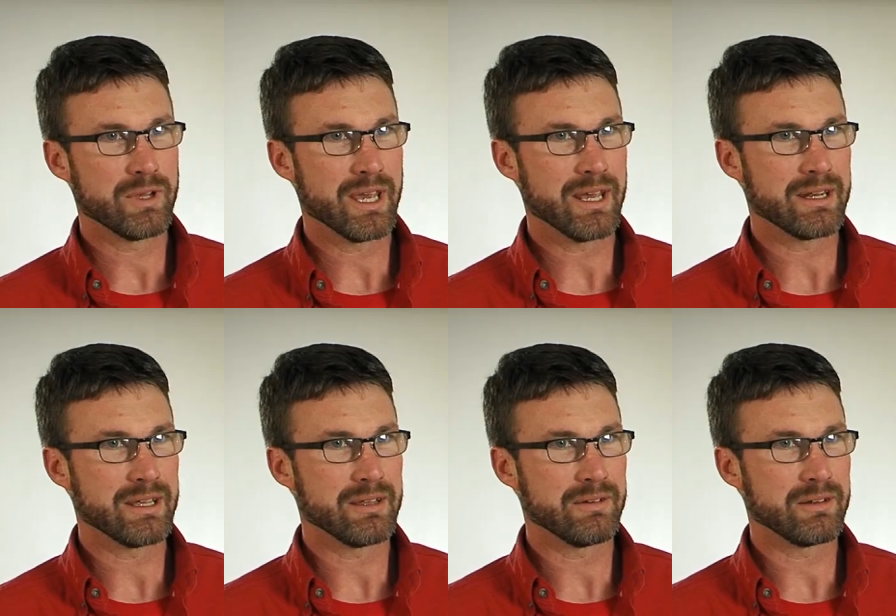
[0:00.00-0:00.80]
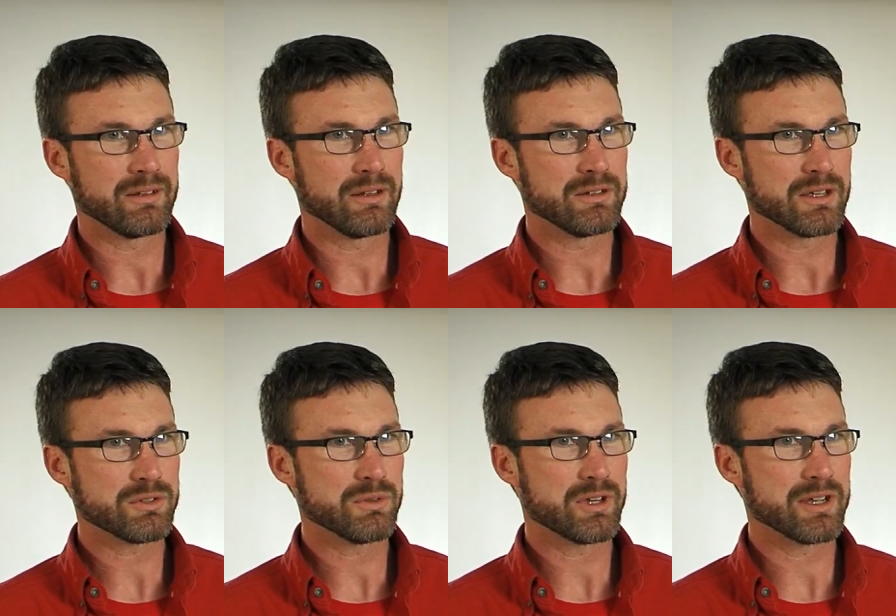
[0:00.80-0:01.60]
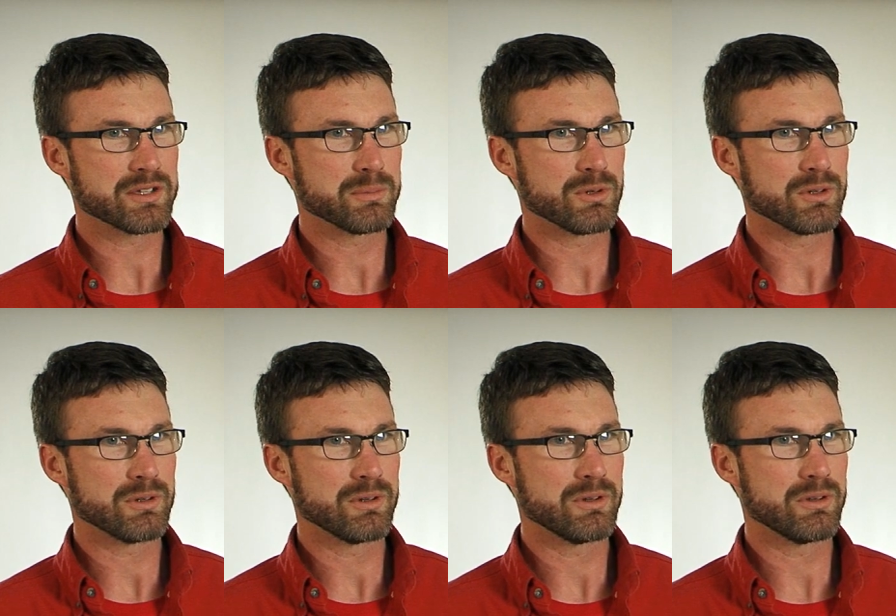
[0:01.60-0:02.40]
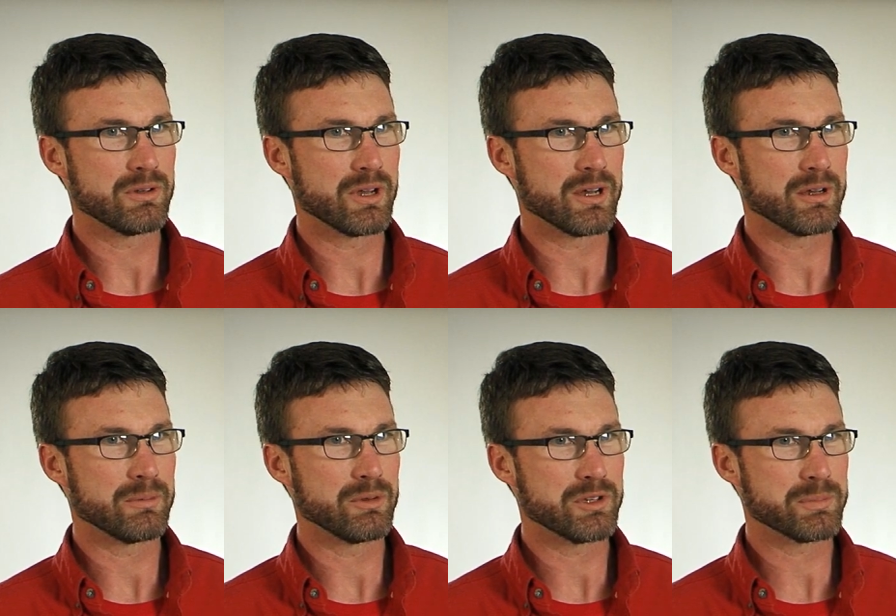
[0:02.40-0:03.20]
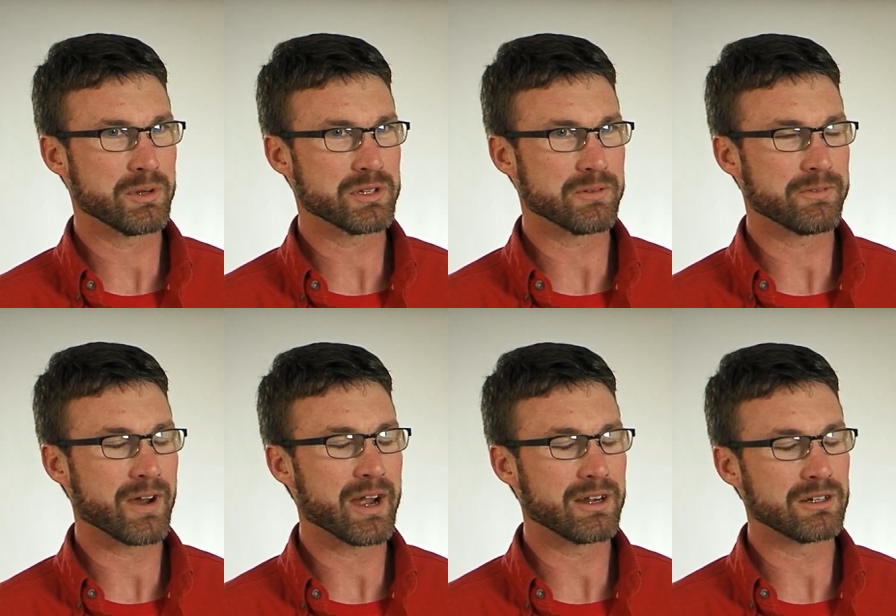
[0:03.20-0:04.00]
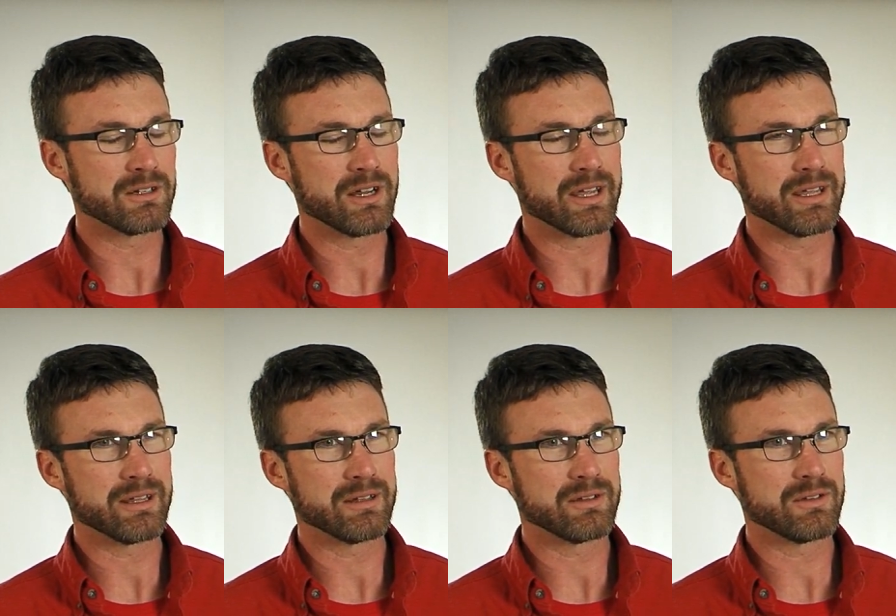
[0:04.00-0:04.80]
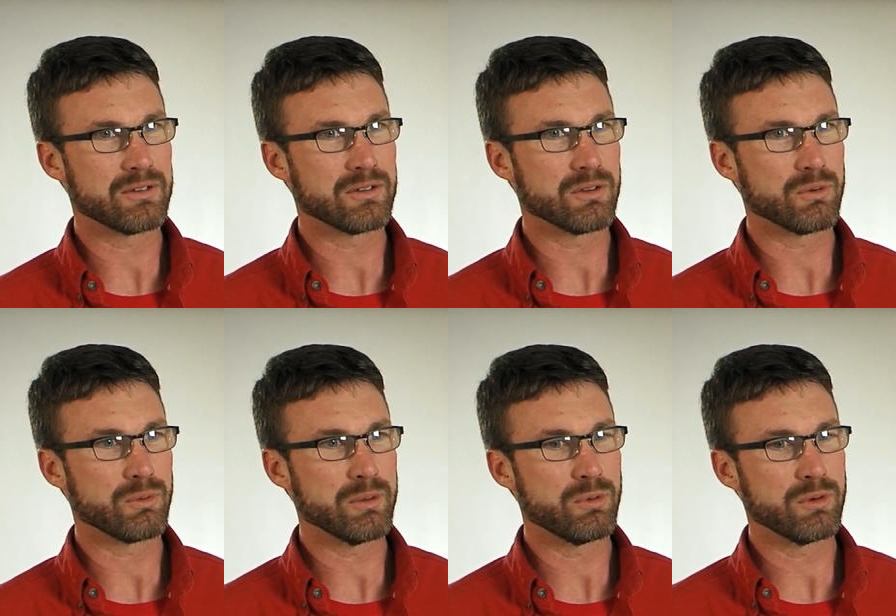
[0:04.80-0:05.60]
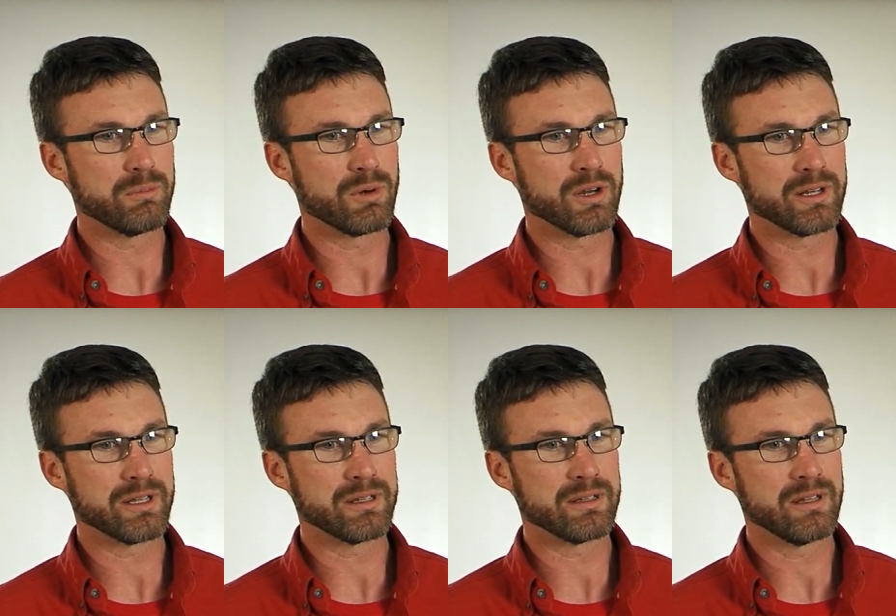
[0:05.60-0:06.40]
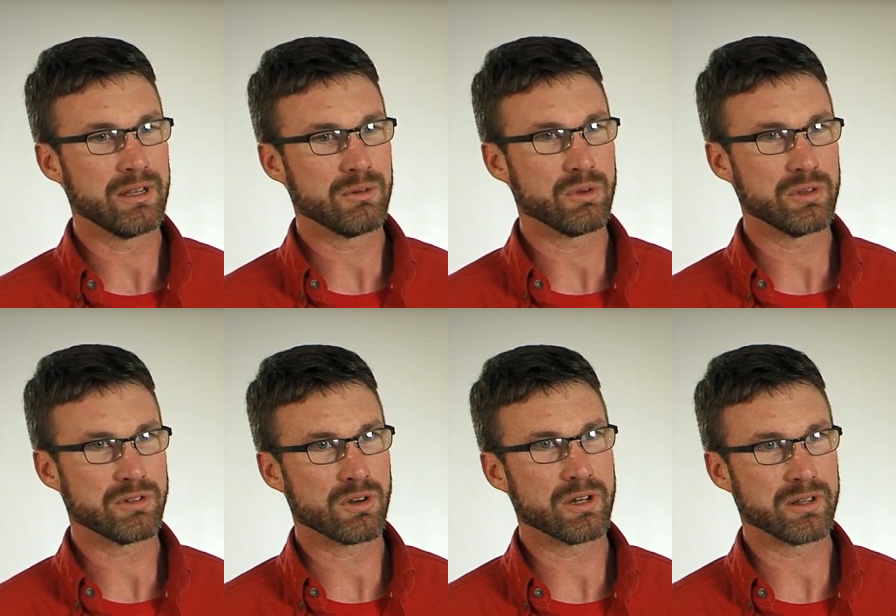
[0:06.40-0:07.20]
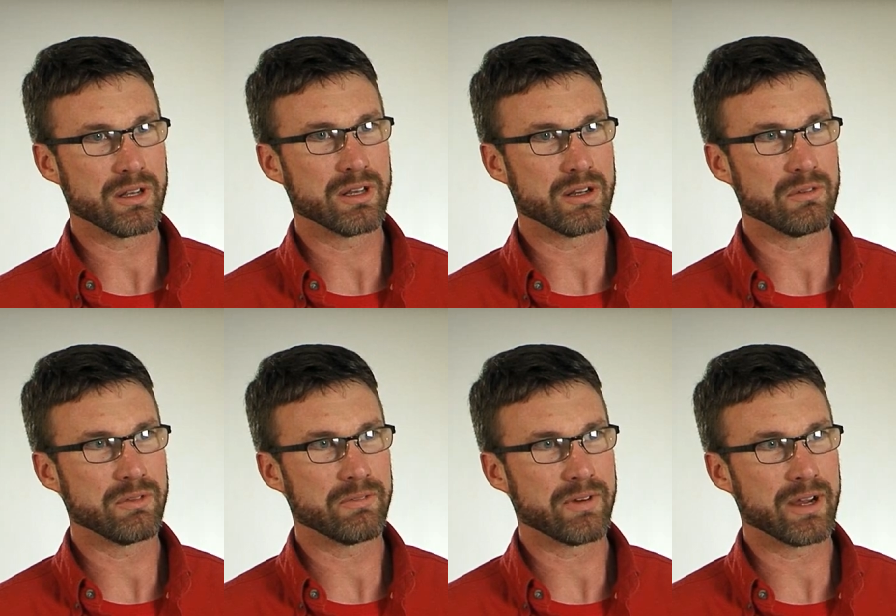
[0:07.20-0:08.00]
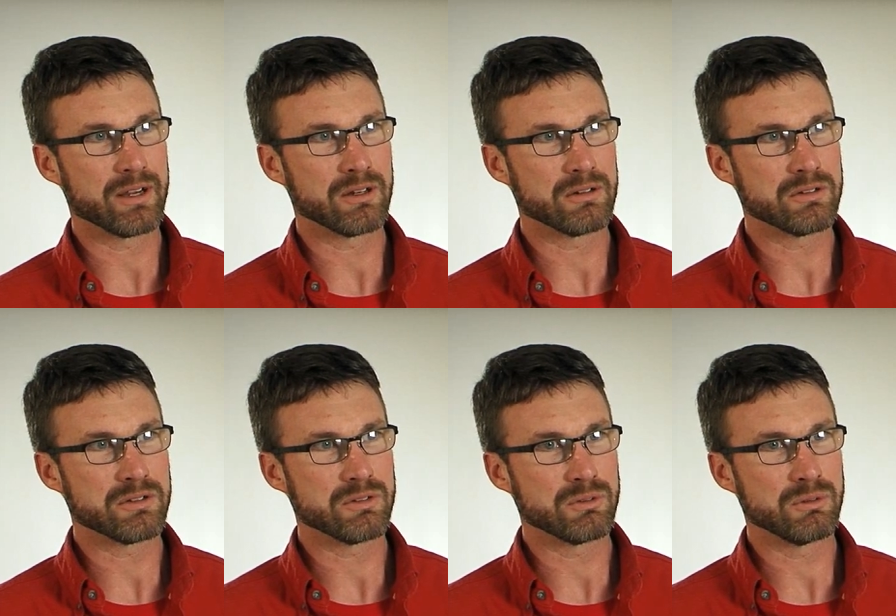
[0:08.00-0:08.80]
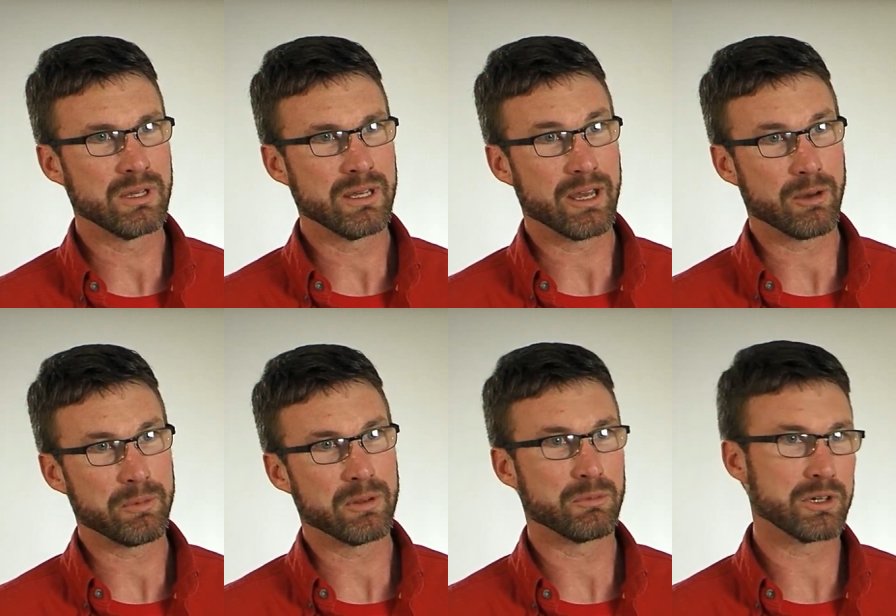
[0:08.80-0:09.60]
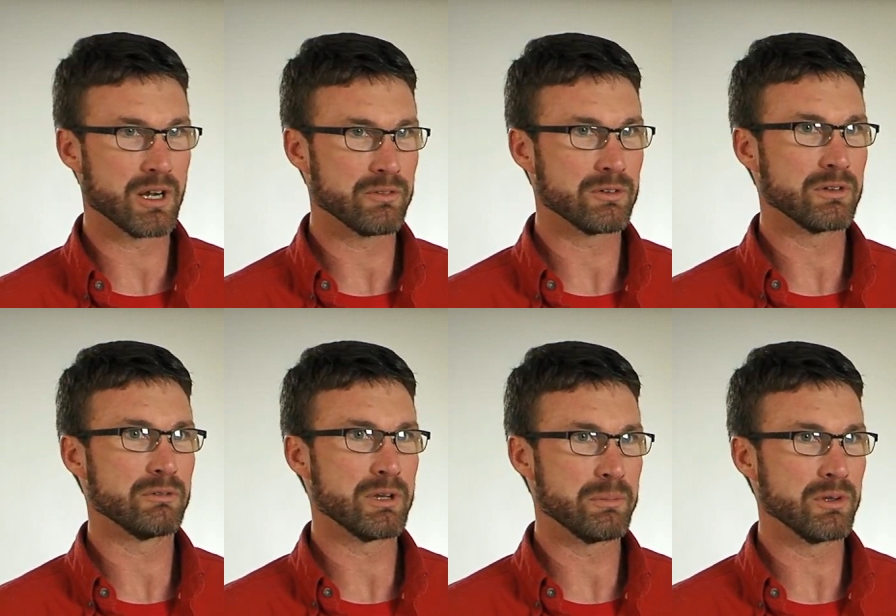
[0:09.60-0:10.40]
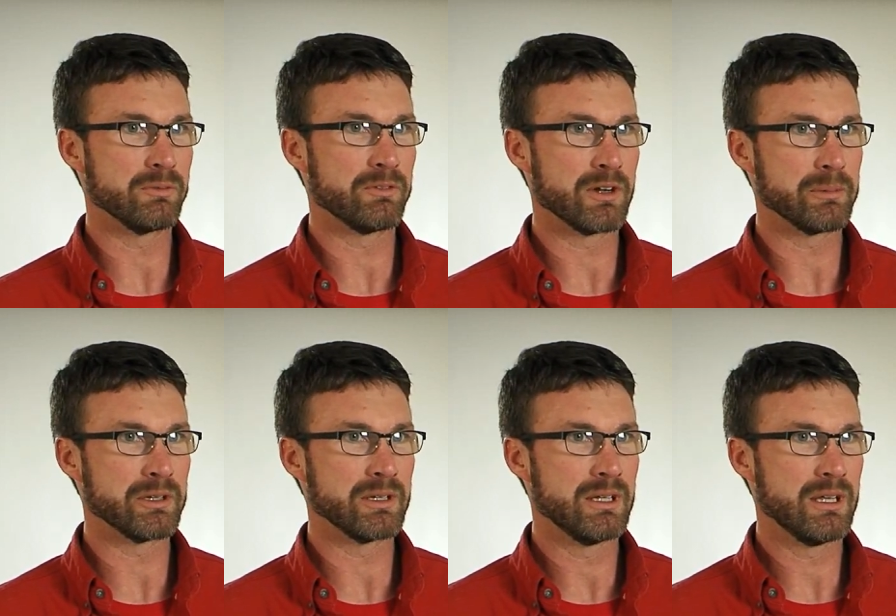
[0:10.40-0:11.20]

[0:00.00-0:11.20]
We had an industrial customer who experienced a fire, and so we were brought in really starting the night of the fire to help them recover and rebuild from it.